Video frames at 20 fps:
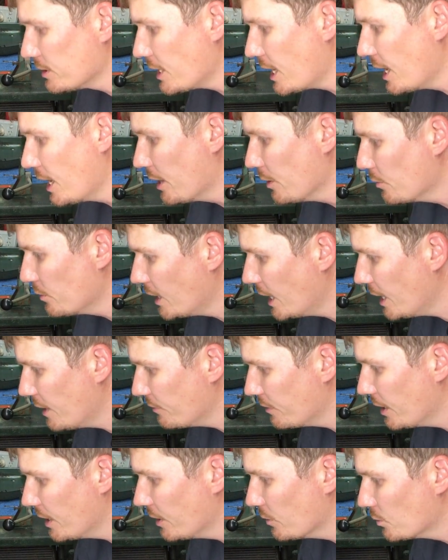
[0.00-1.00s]
so we
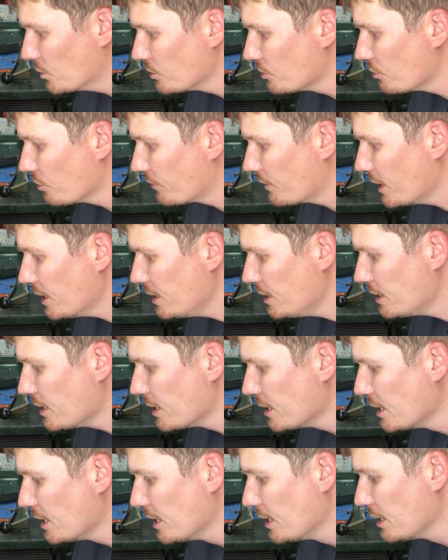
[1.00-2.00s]
have a woodruff
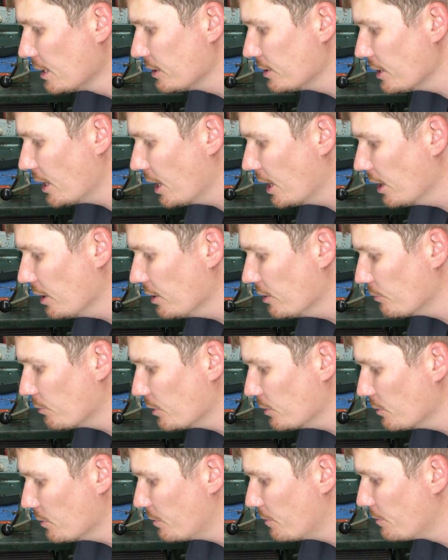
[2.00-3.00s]
key. So if
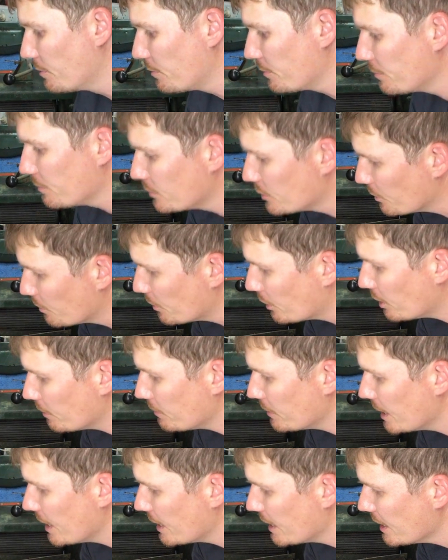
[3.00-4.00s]
we were to
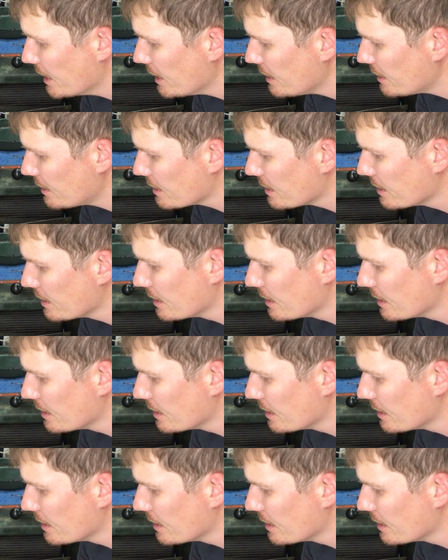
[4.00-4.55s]
pop that out,